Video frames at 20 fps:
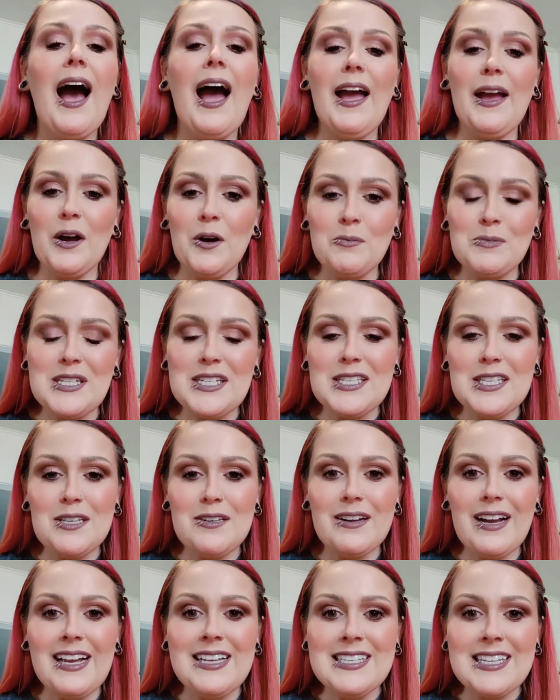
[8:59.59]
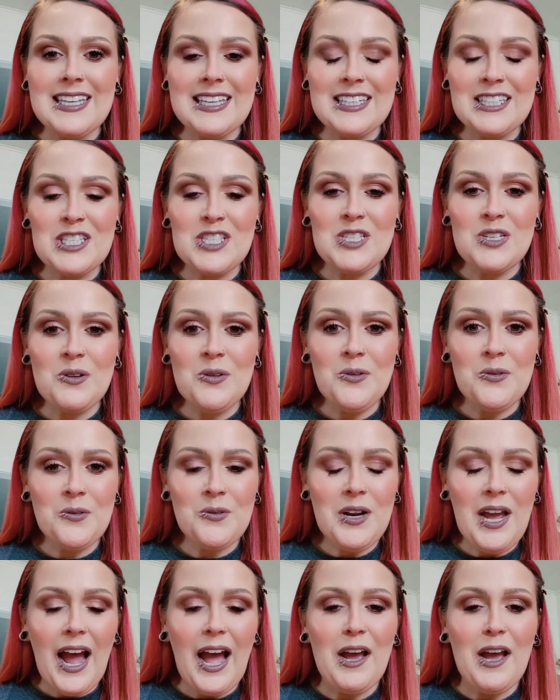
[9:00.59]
I hope to see you guys again soon.